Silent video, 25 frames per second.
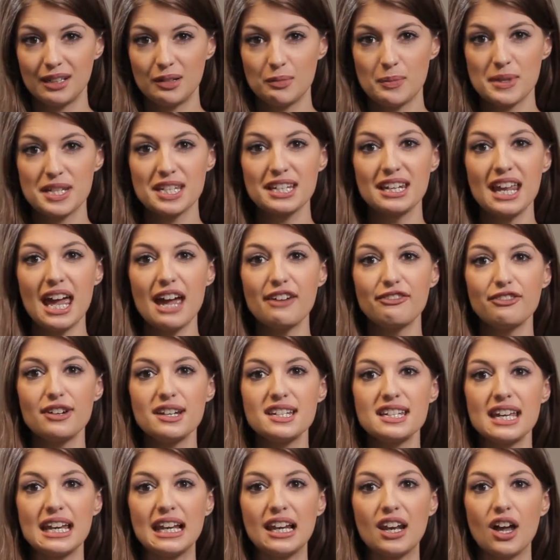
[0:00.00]
But in
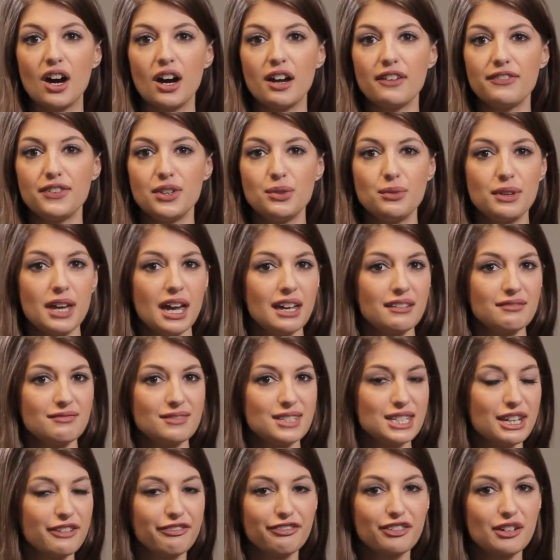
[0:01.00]
everyday life, you
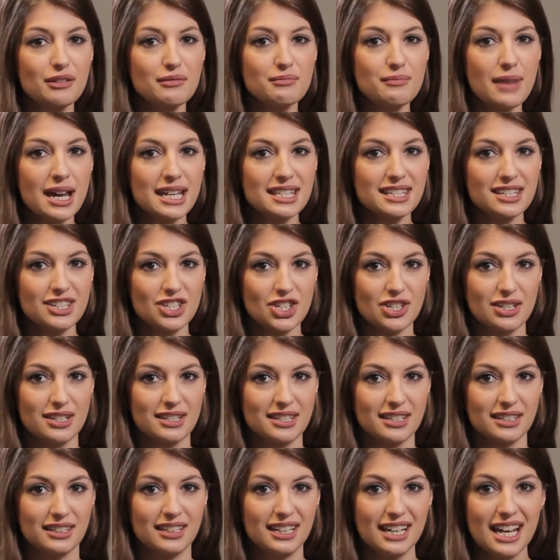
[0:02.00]
get different
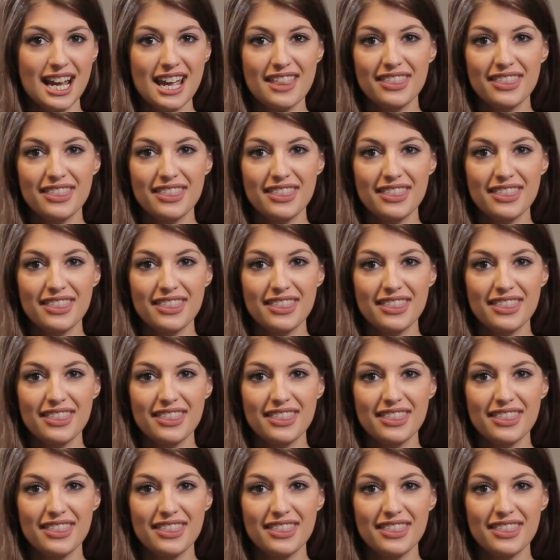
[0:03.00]
messages, and